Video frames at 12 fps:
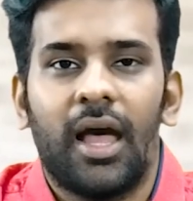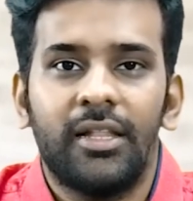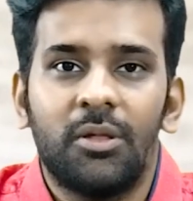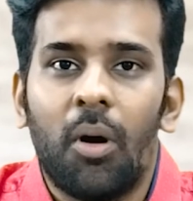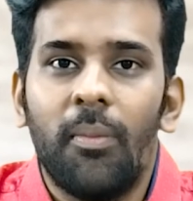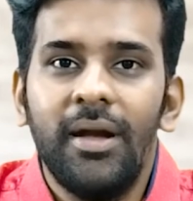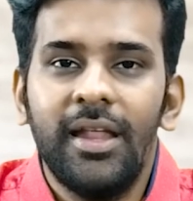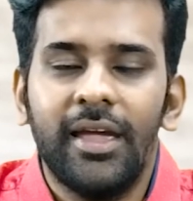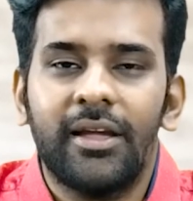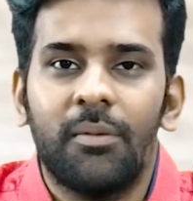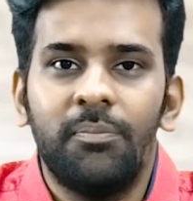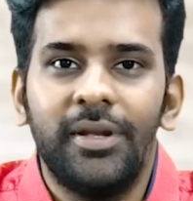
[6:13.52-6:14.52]
And the moment
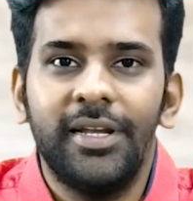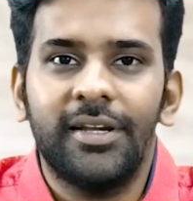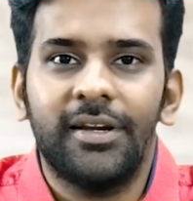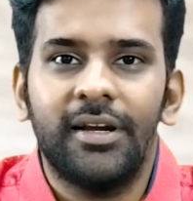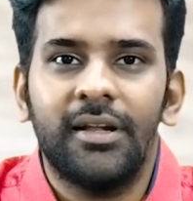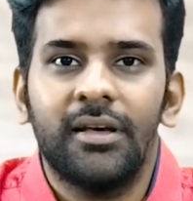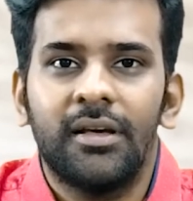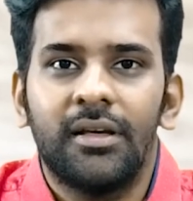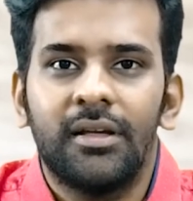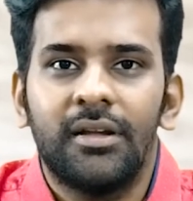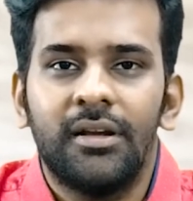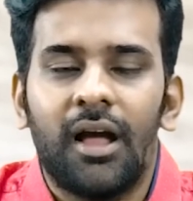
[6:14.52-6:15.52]
I completed it,
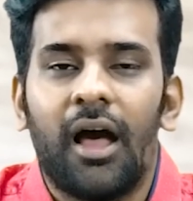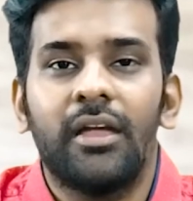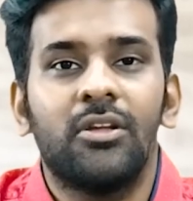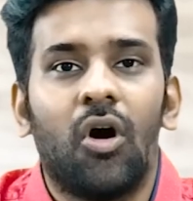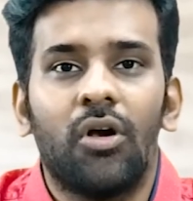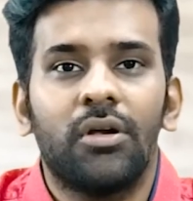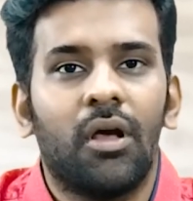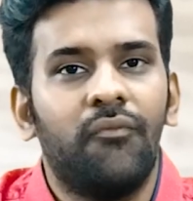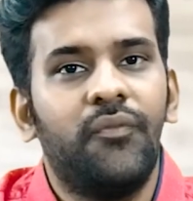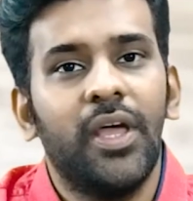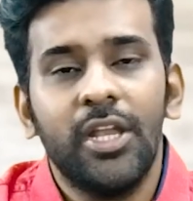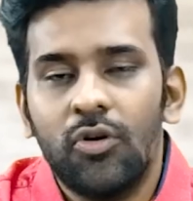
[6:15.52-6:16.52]
I got a
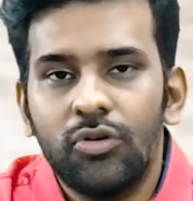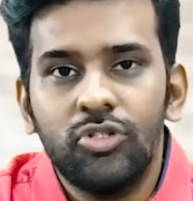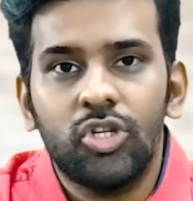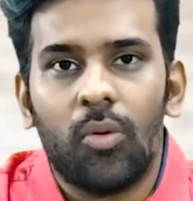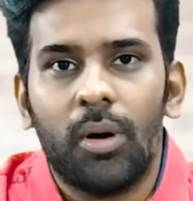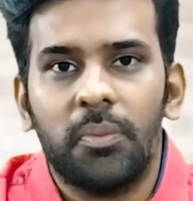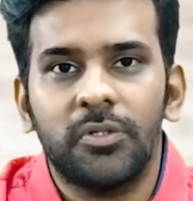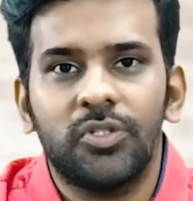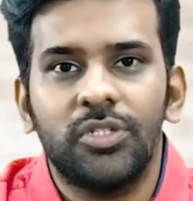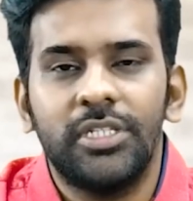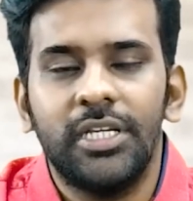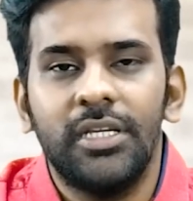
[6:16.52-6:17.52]
very good job
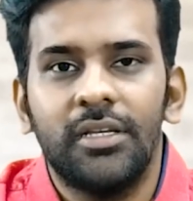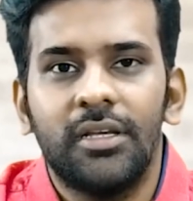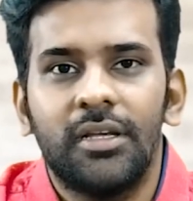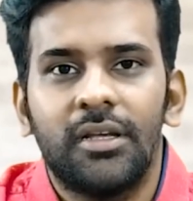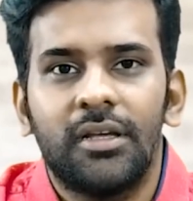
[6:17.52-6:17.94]
opportunity